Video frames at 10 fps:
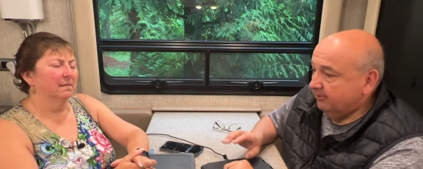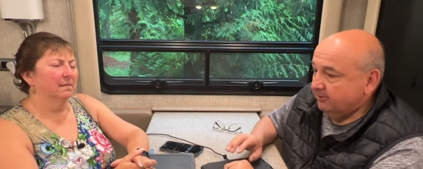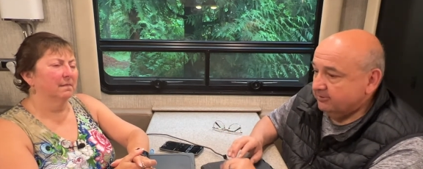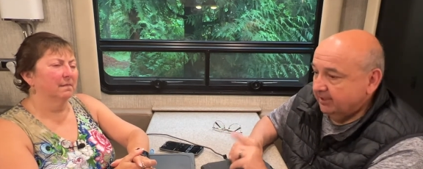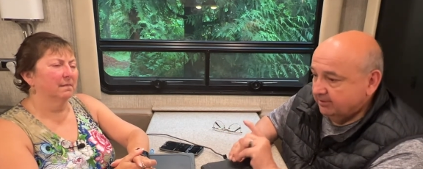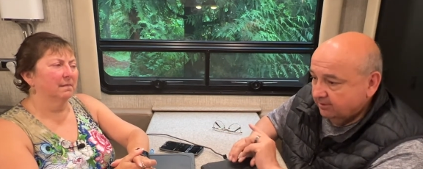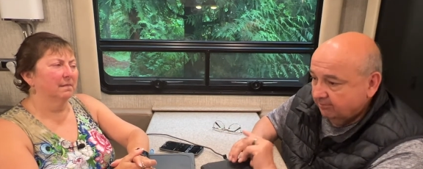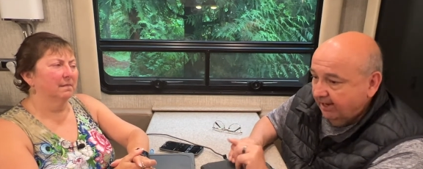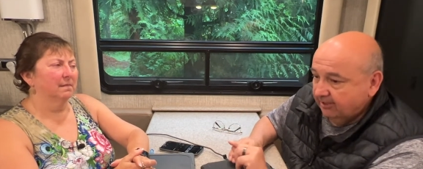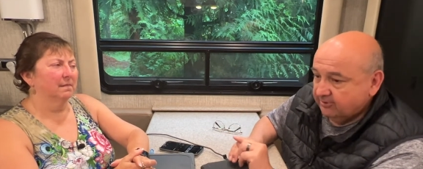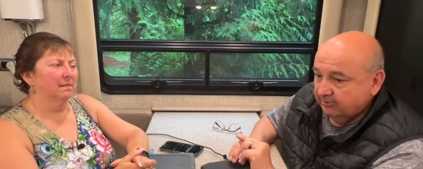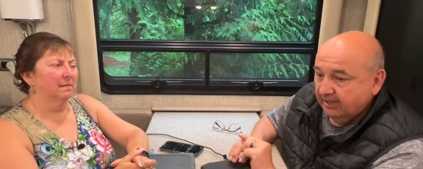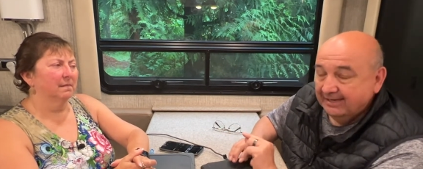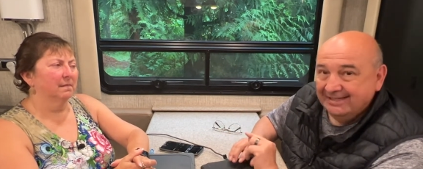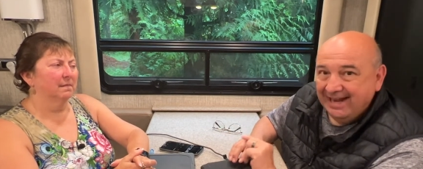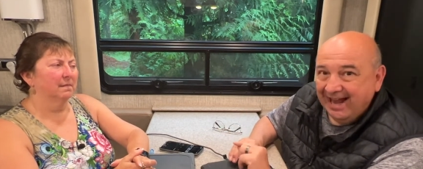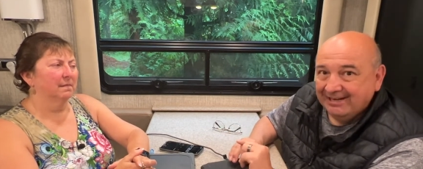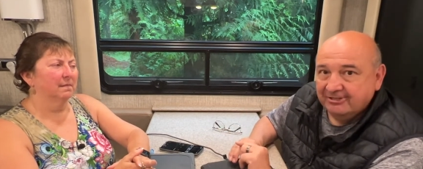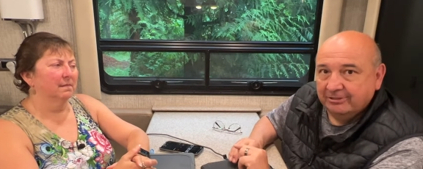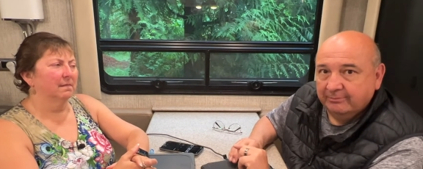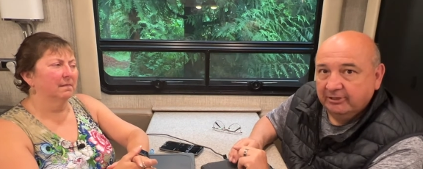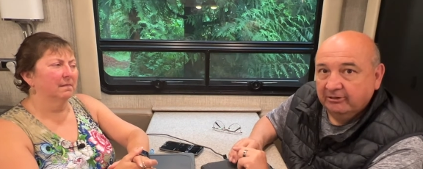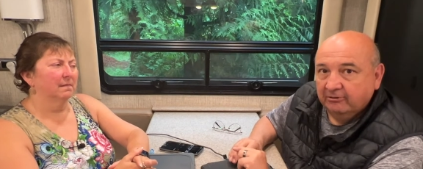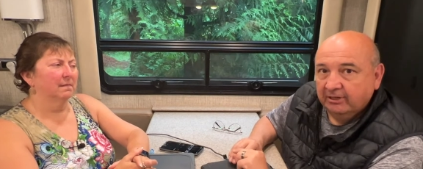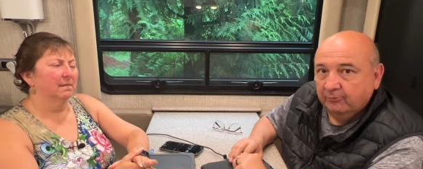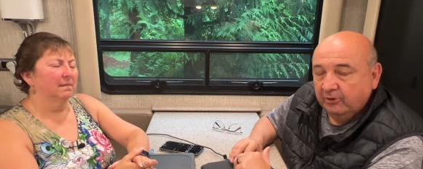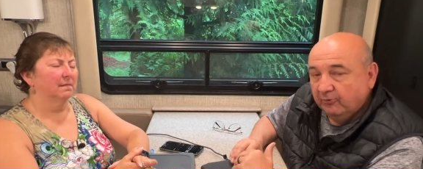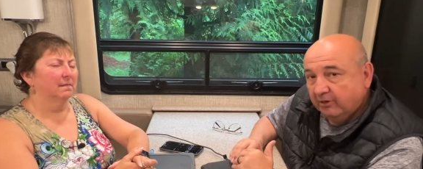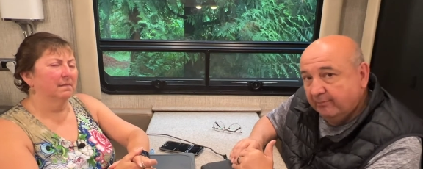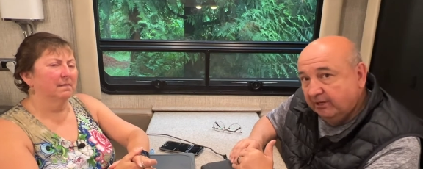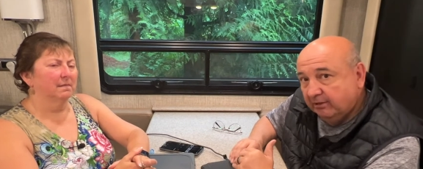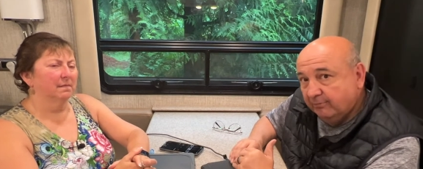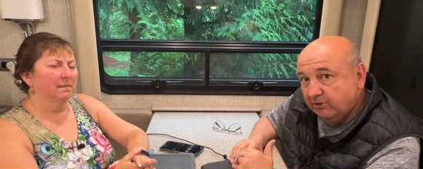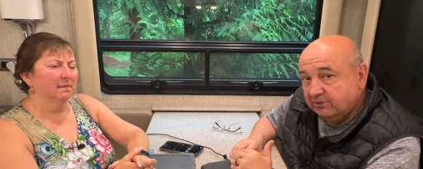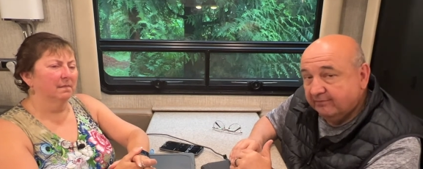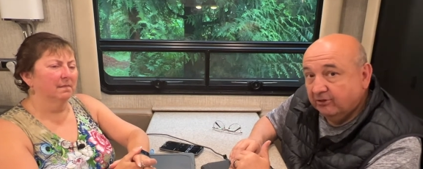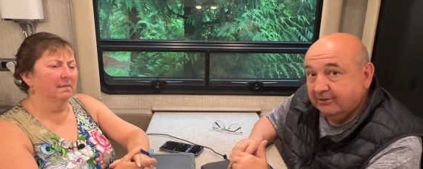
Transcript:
Speaker 1: There's that scratch or that dash in the middle. And we want to make the most of our